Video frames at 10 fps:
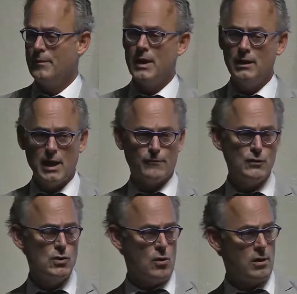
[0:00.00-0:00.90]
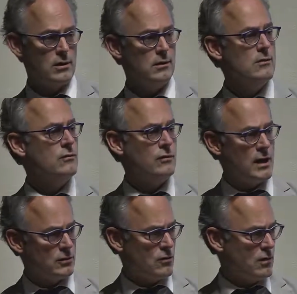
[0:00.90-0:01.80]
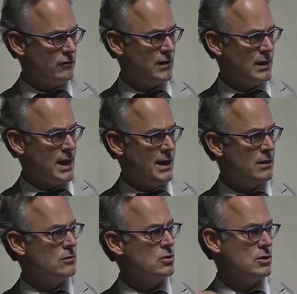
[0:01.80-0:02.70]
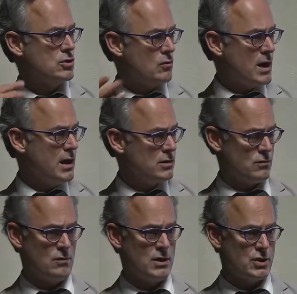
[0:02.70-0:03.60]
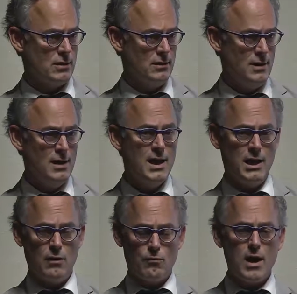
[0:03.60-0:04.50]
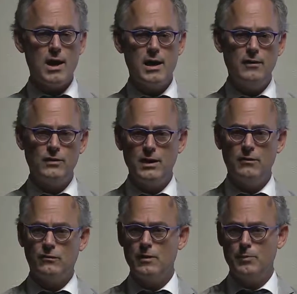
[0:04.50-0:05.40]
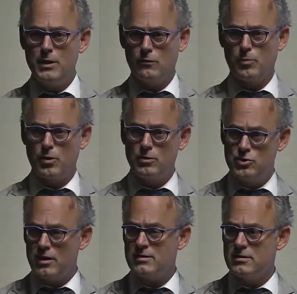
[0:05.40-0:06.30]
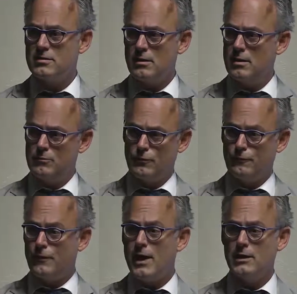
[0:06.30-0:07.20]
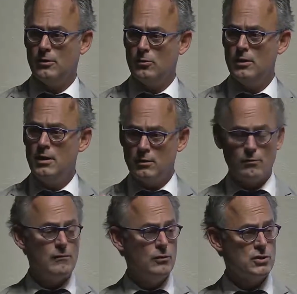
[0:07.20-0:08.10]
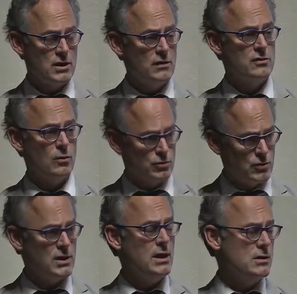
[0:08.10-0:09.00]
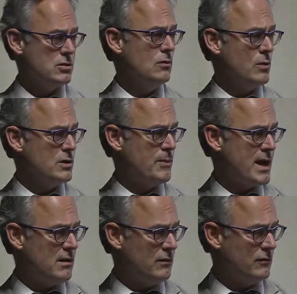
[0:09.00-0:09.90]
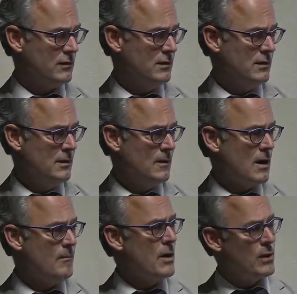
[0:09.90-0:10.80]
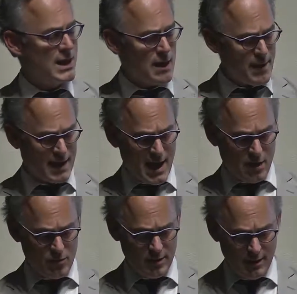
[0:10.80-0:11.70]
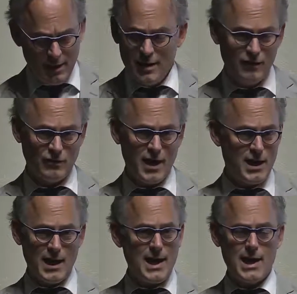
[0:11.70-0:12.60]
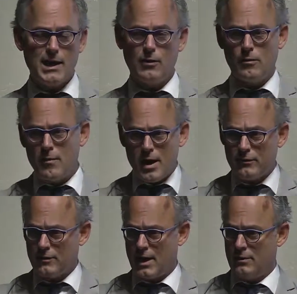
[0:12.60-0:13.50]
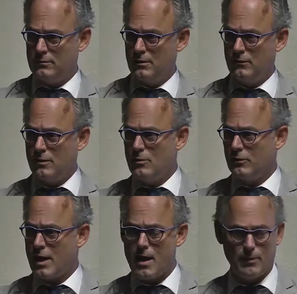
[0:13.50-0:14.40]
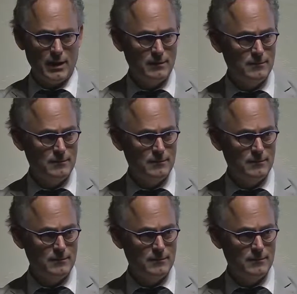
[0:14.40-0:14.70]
he left New York, sailed across the Atlantic, took a train to Russia, and he arrived in St. Petersburg just in time to follow the revolutionary soldiers into the Winter Palace. Um, now, when he came back out, he decided, I, I got to go to Moscow and see what's happening.